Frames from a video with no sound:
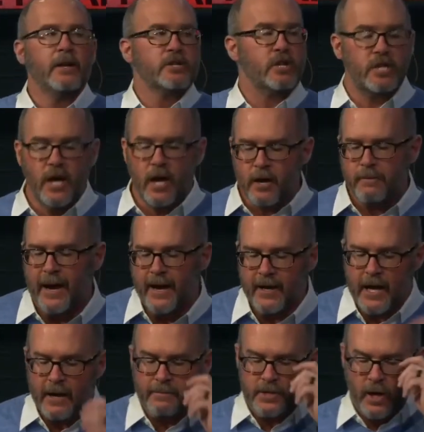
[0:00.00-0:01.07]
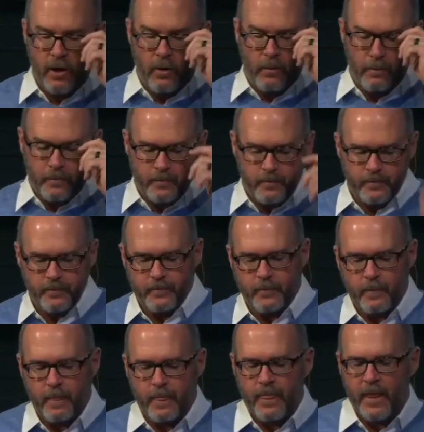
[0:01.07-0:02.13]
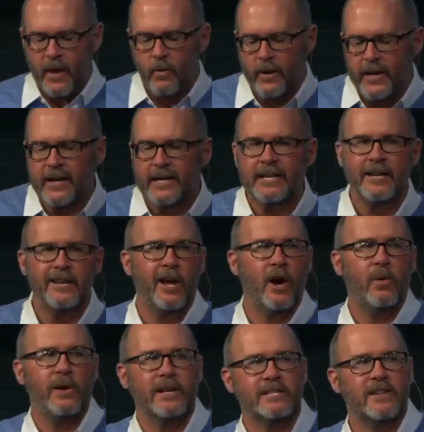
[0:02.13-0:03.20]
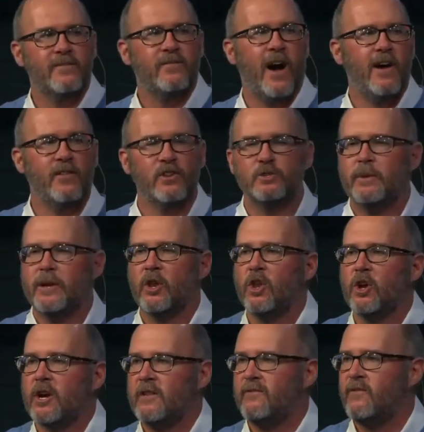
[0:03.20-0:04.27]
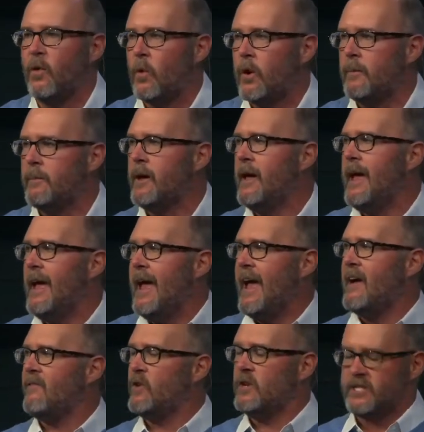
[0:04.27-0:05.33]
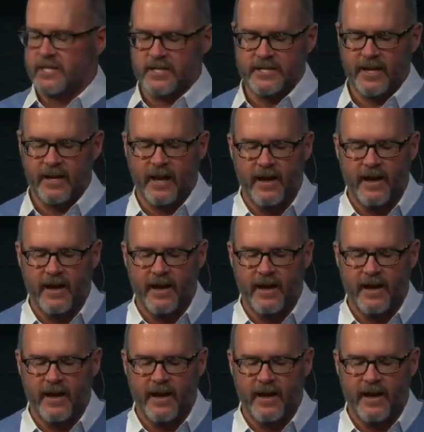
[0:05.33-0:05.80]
So this young man comes home, and what he doesn't know is the father's been looking for him ever since he